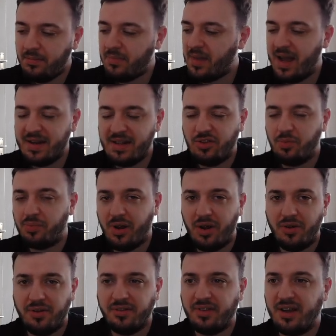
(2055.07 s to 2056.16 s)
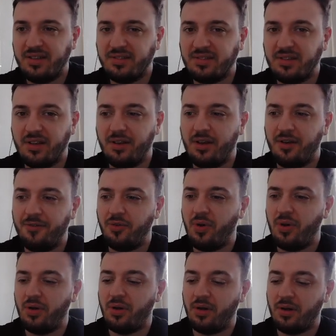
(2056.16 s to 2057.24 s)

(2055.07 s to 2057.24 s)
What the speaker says: I need to prioritize a few